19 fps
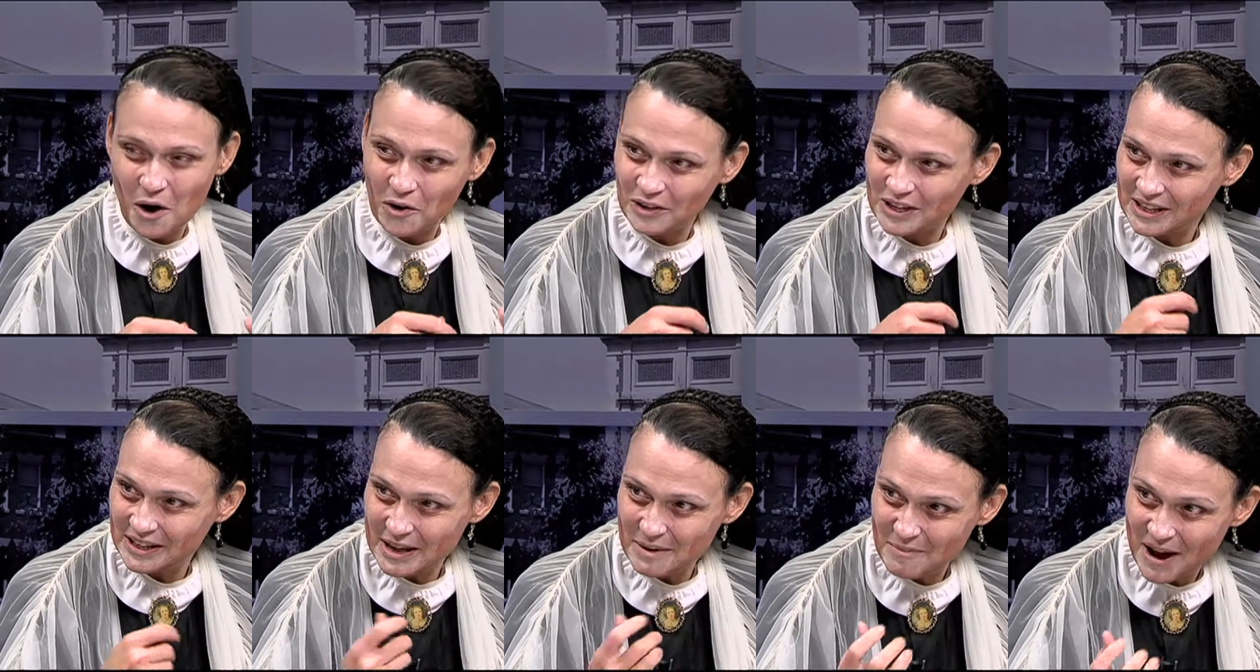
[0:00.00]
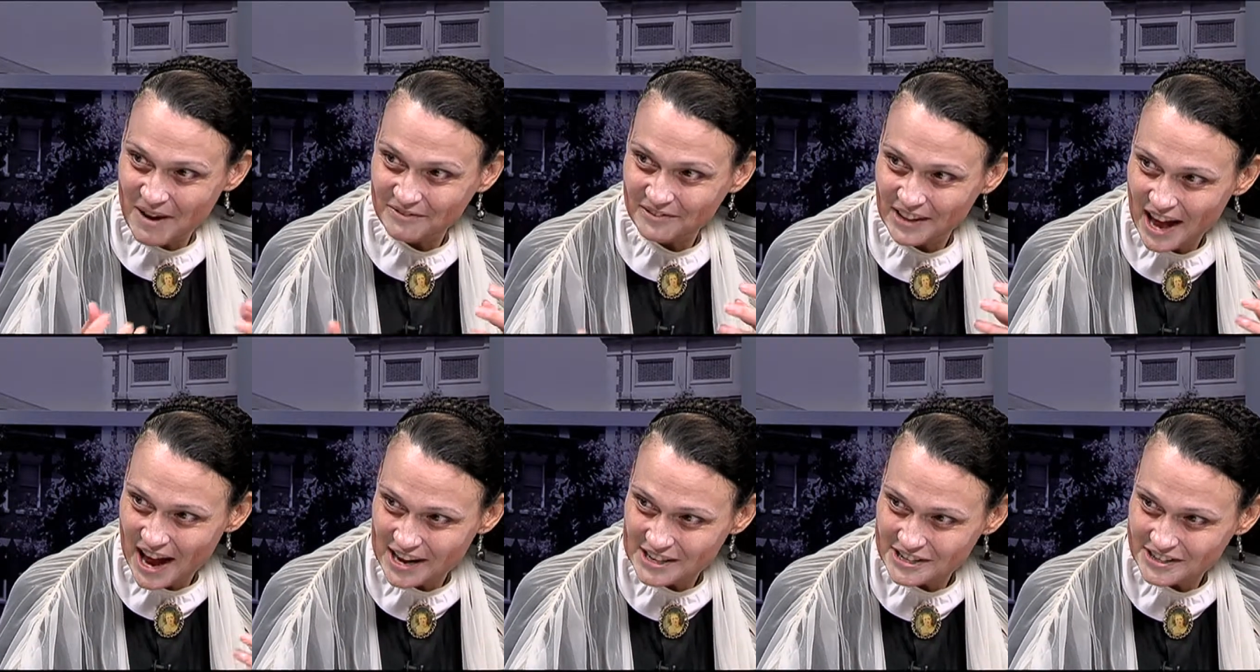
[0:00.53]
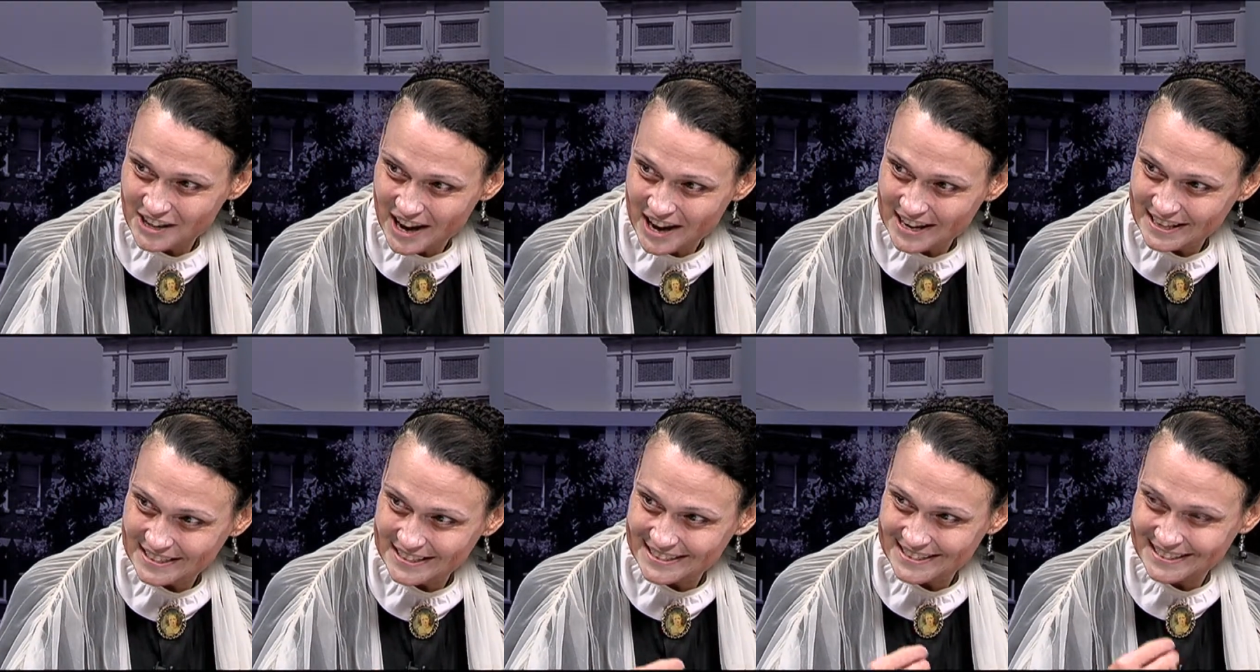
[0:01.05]
only lit by
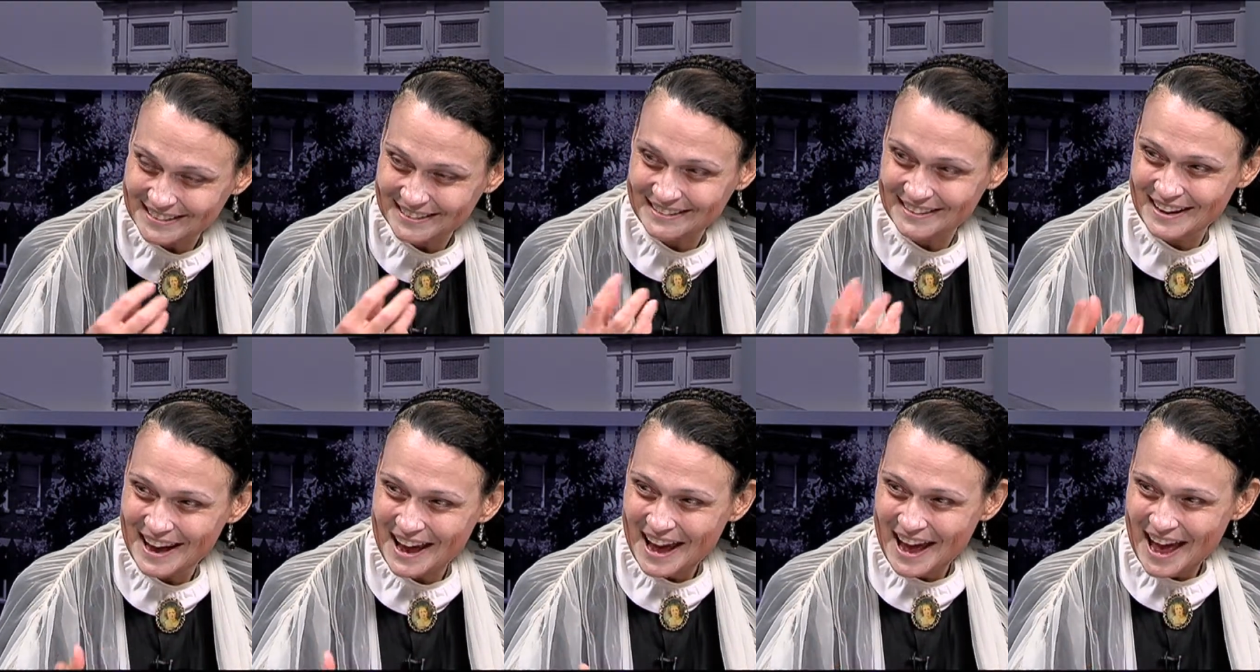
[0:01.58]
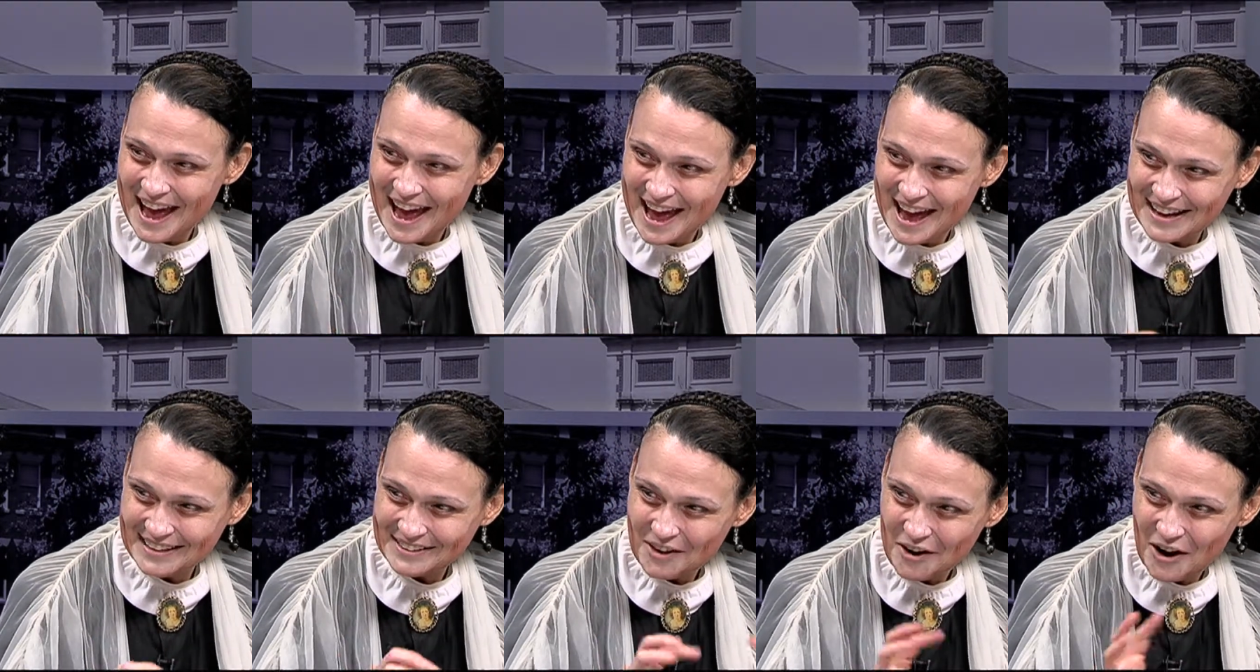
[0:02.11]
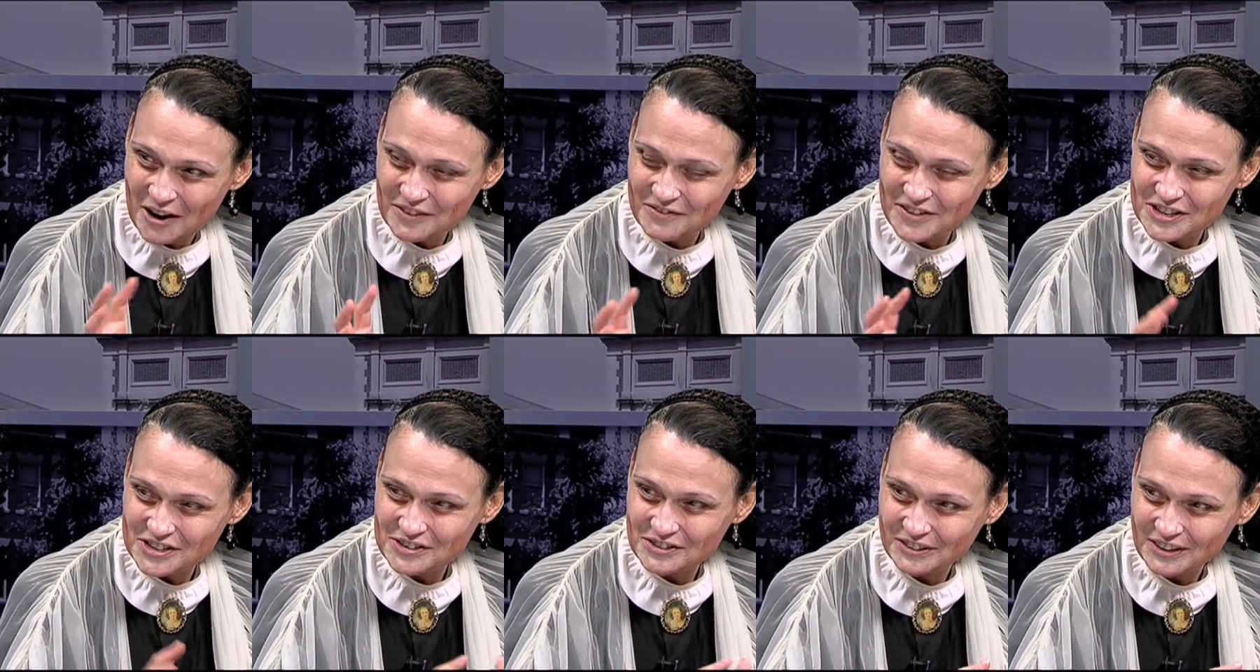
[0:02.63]
flashlights and
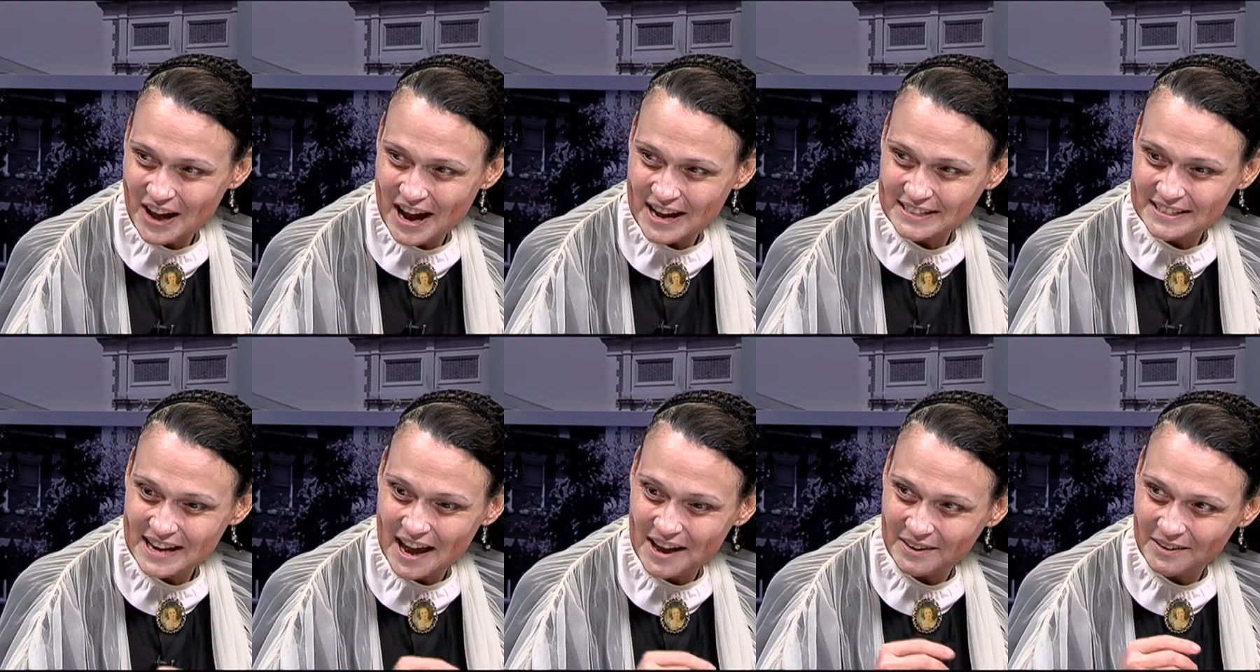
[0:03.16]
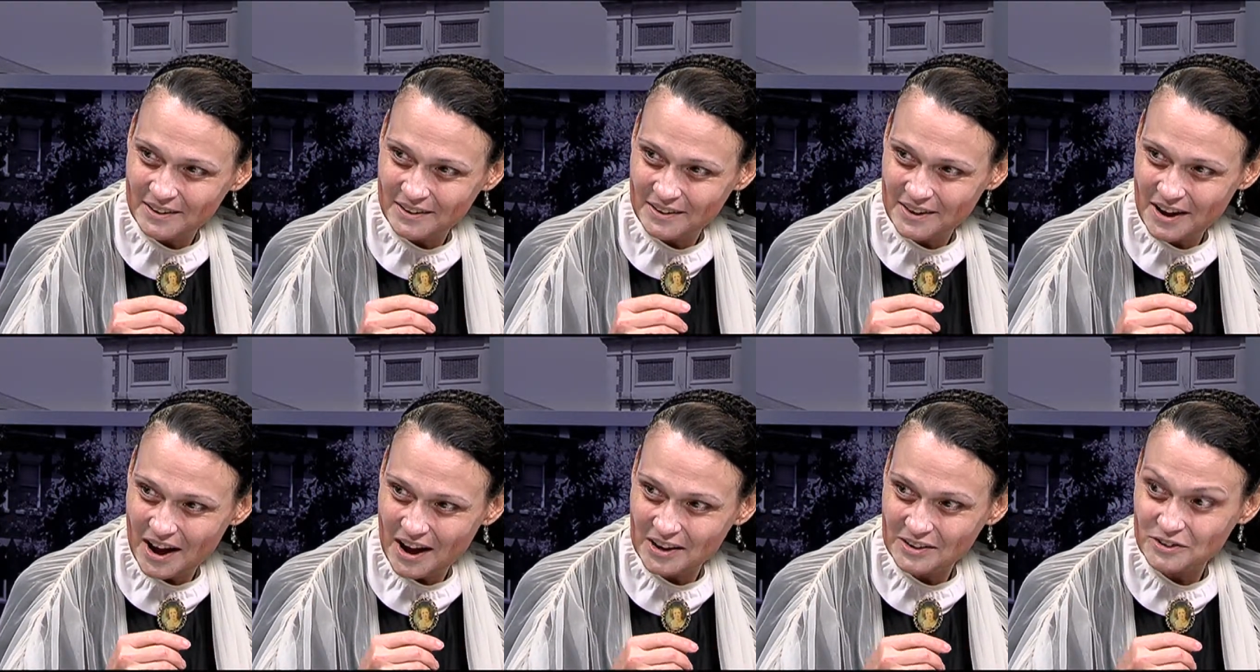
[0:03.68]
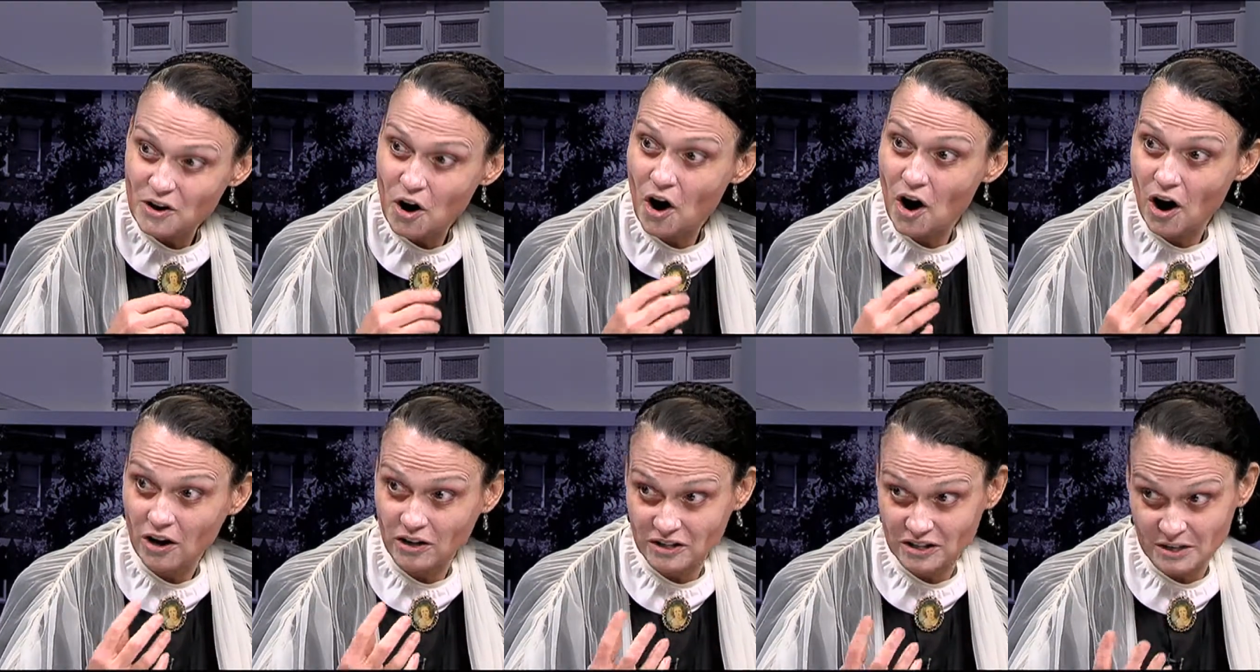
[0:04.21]
artificial lights, and
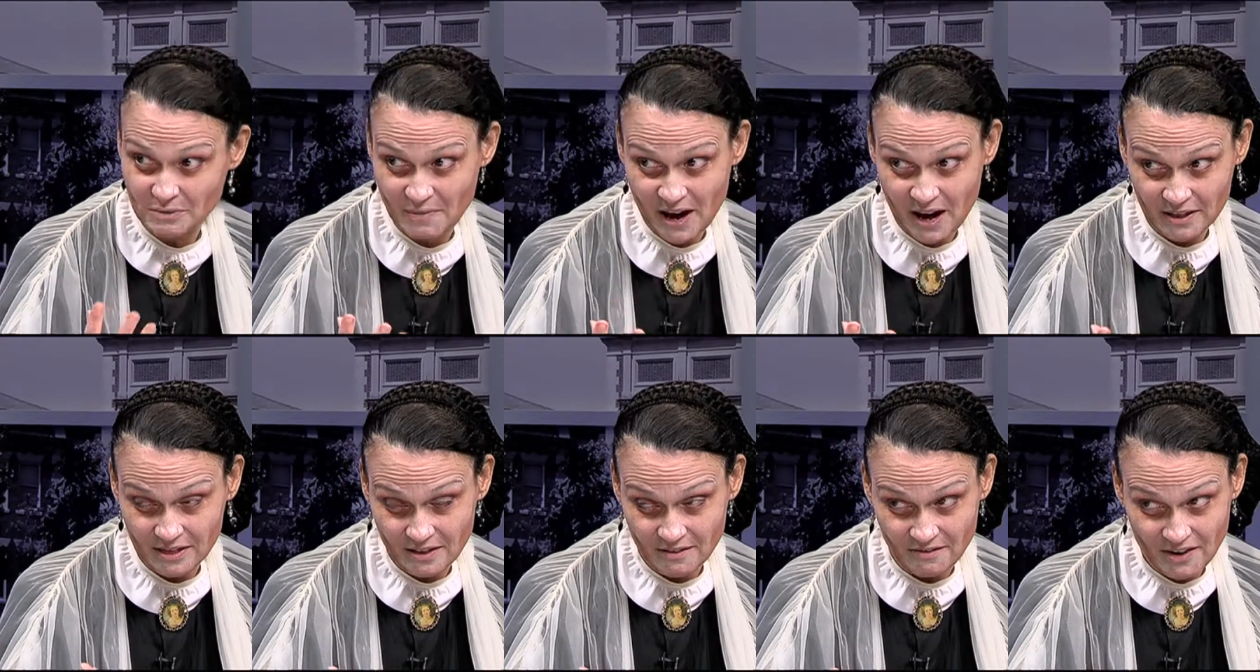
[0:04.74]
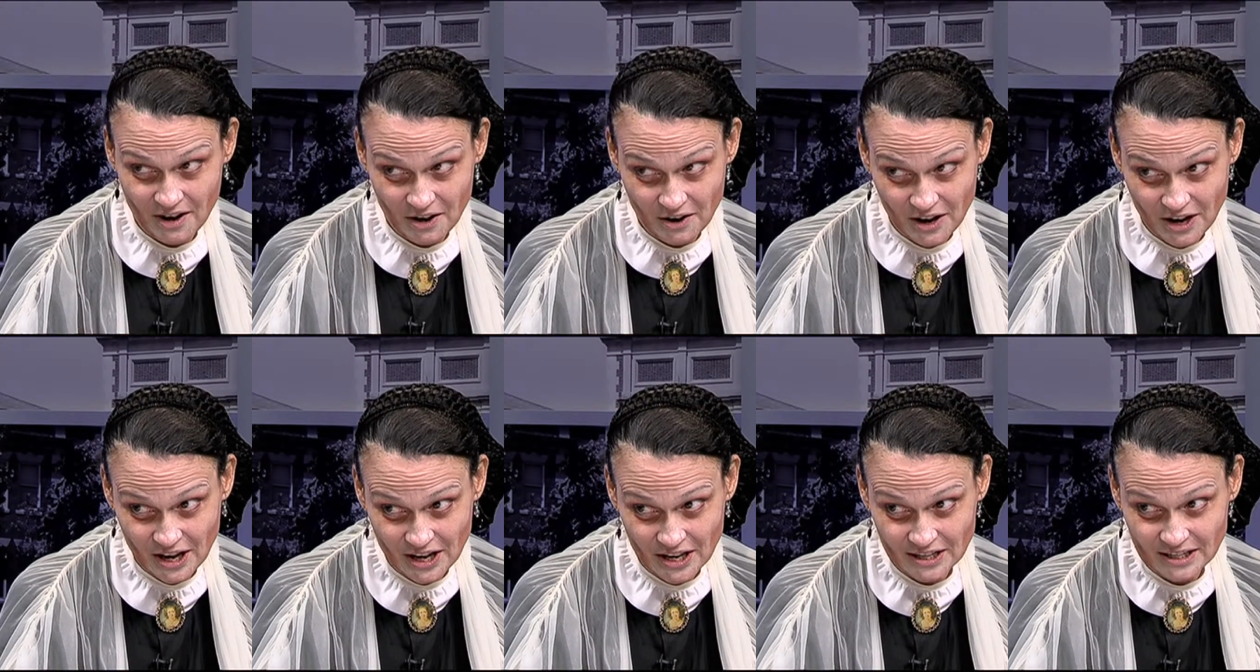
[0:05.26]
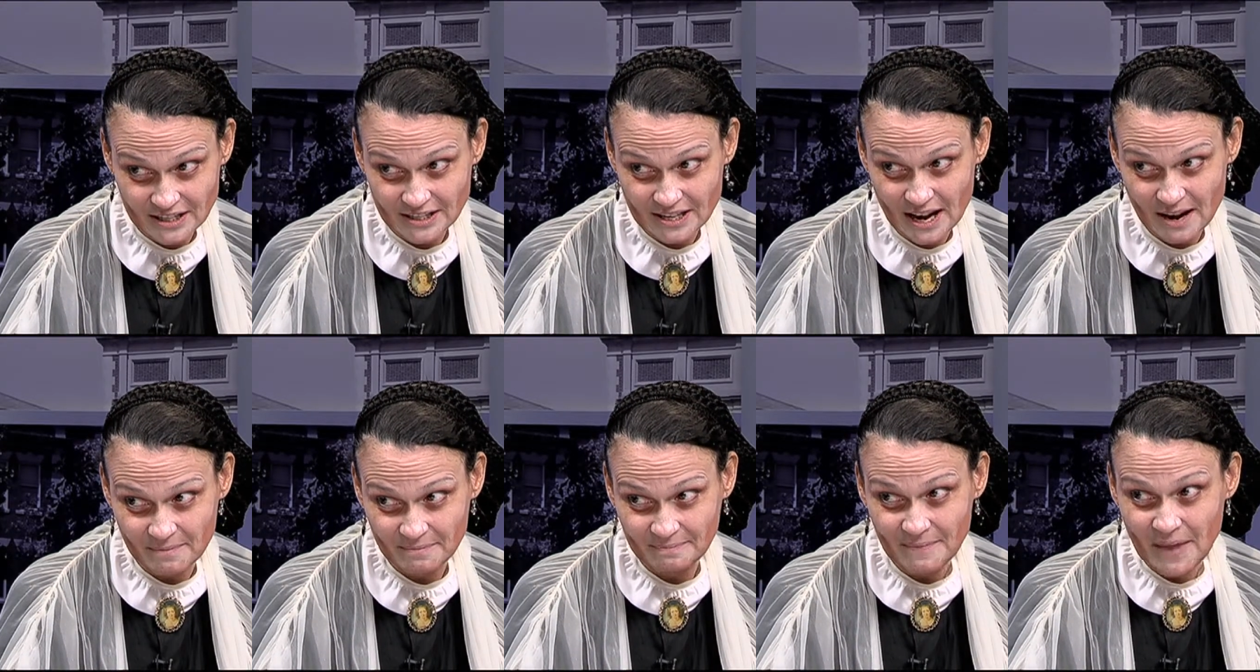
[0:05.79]
talks about the various